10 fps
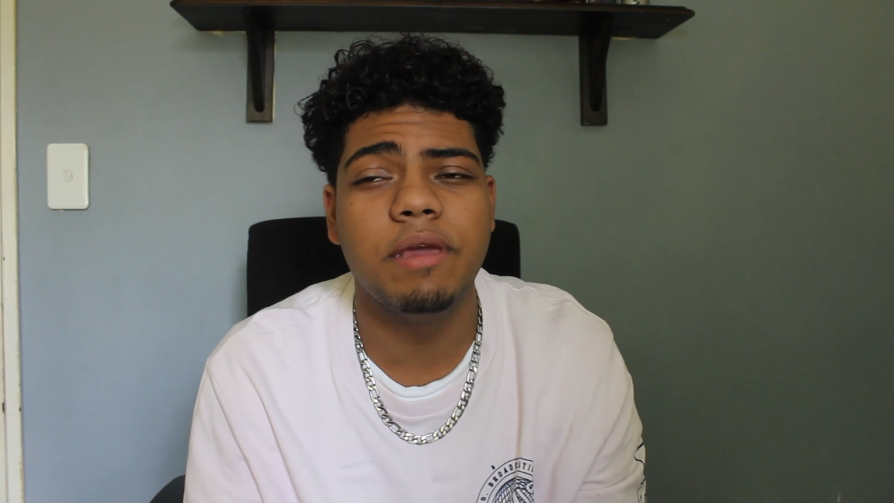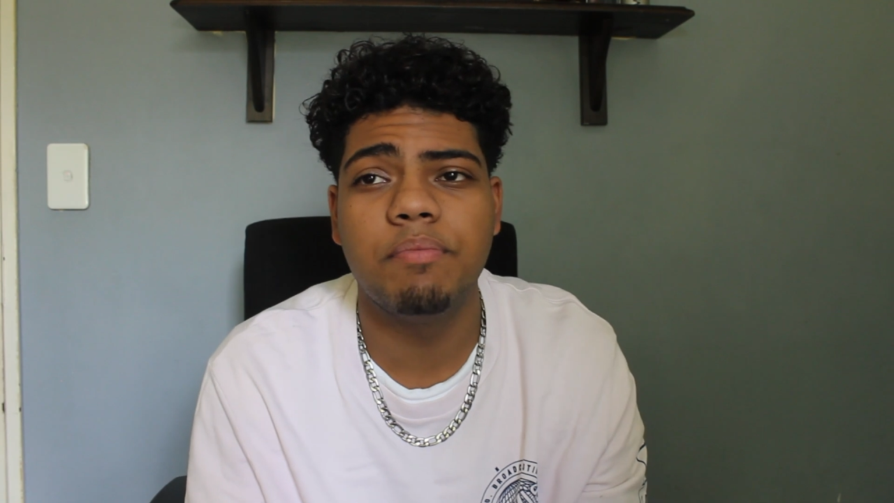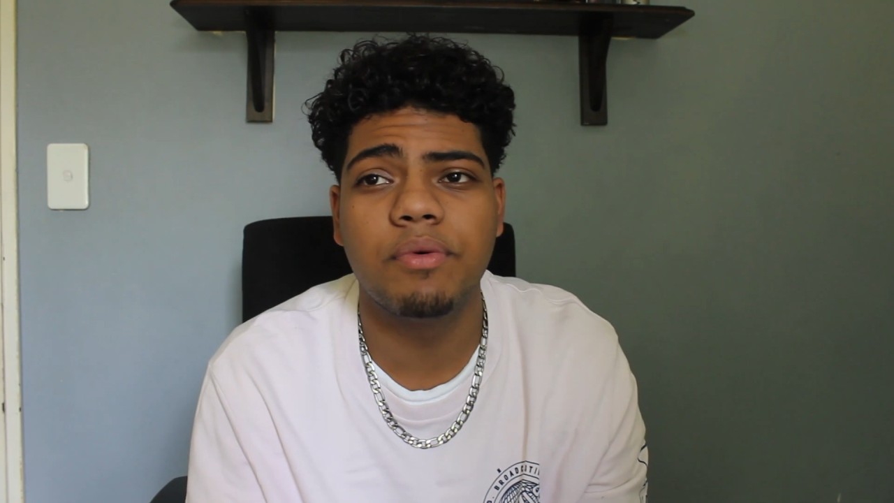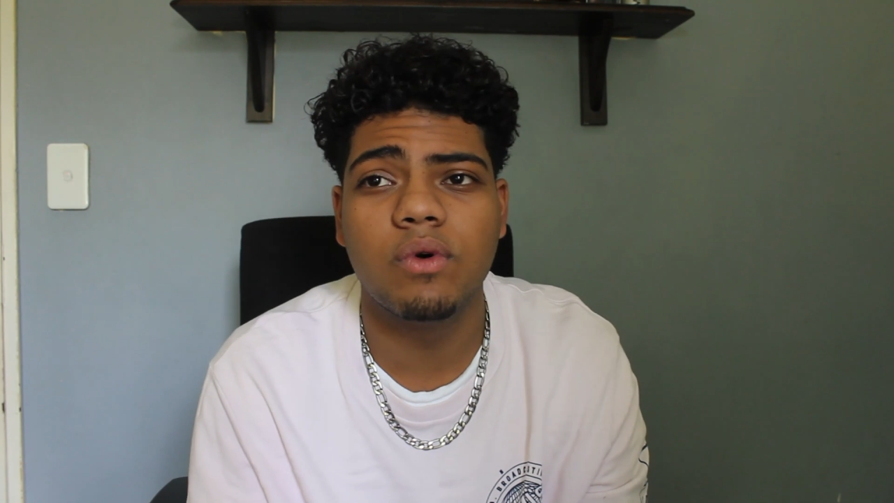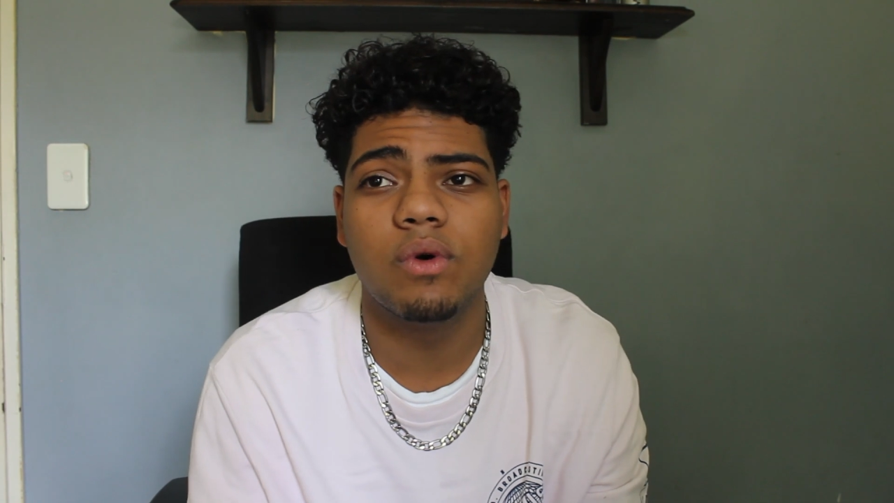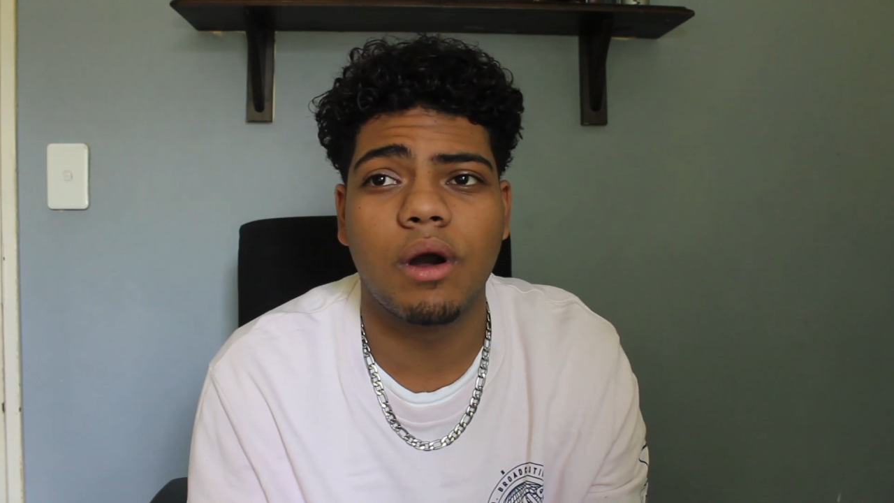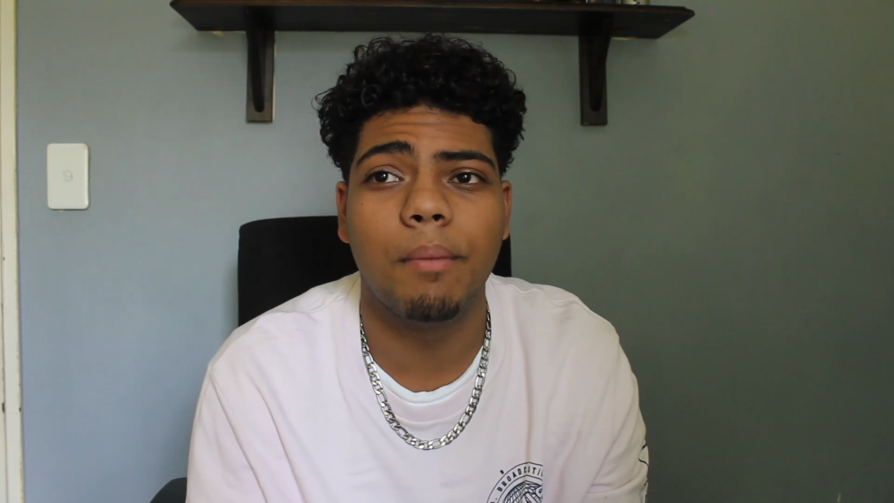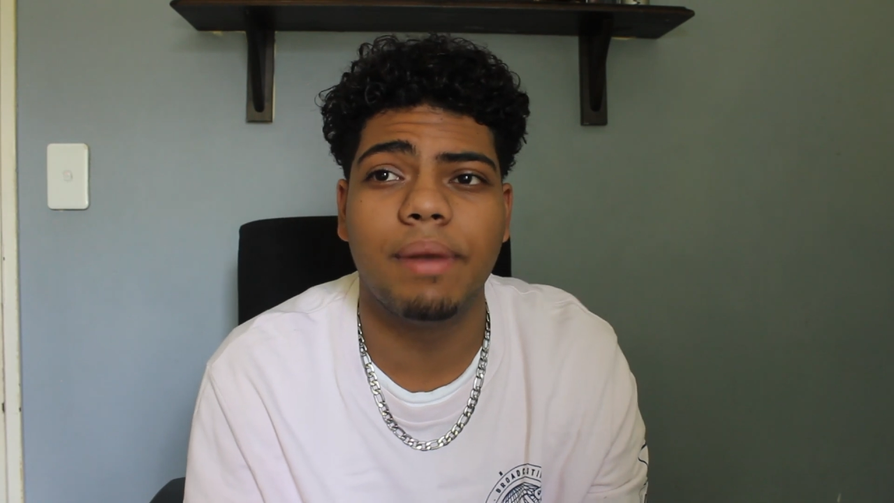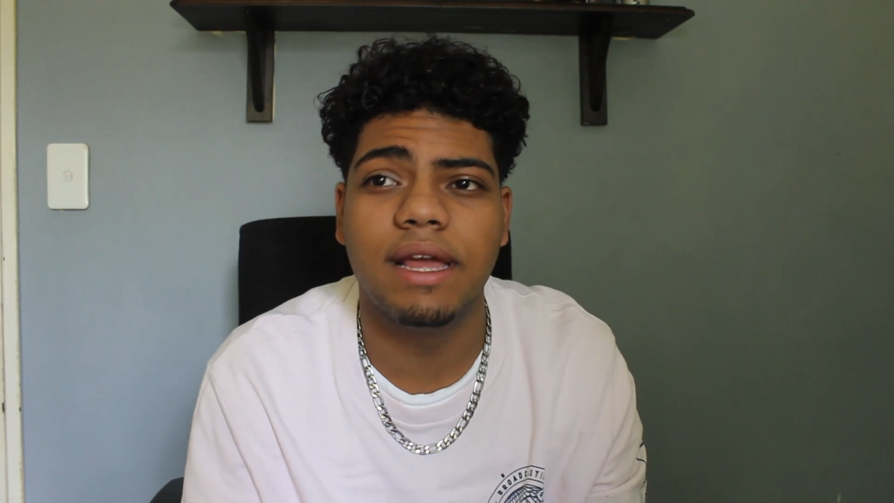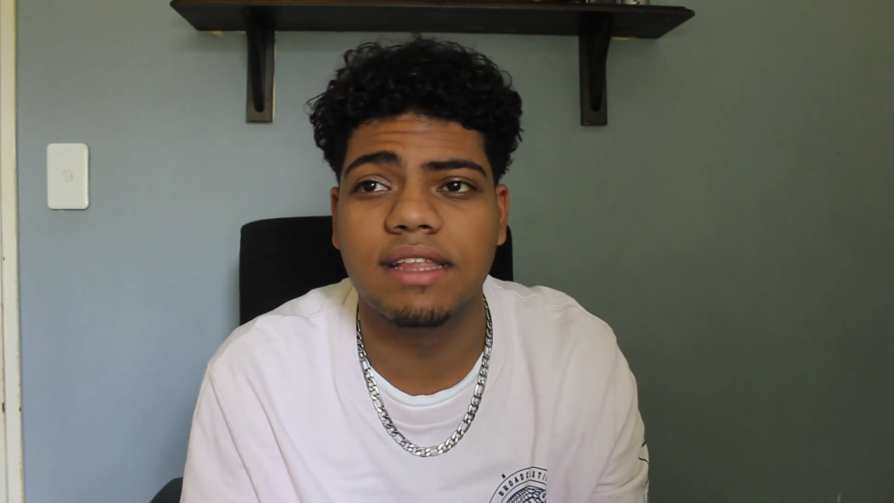people
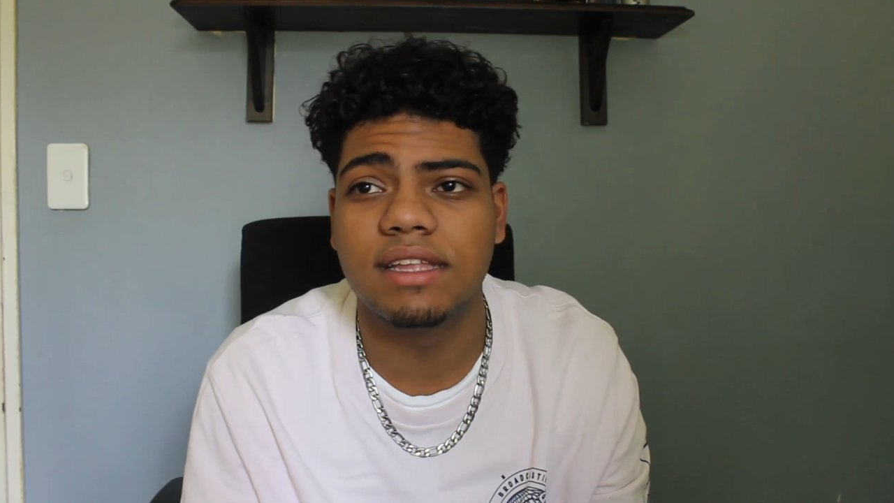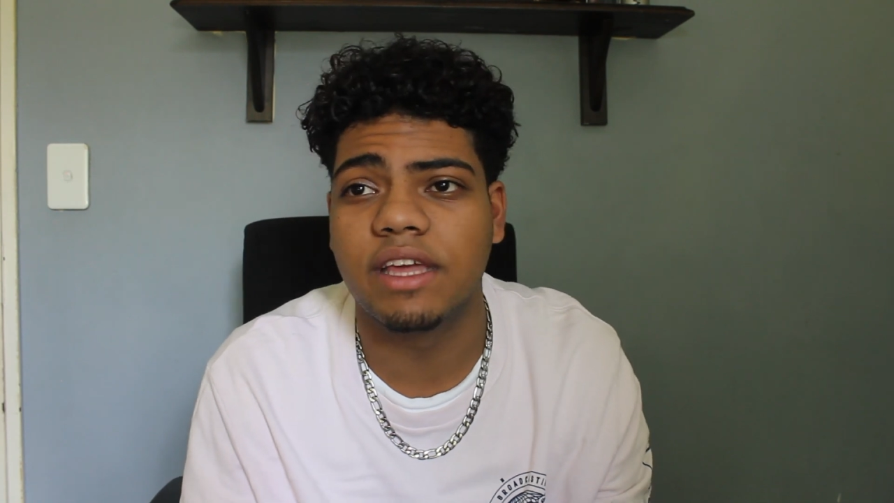complain that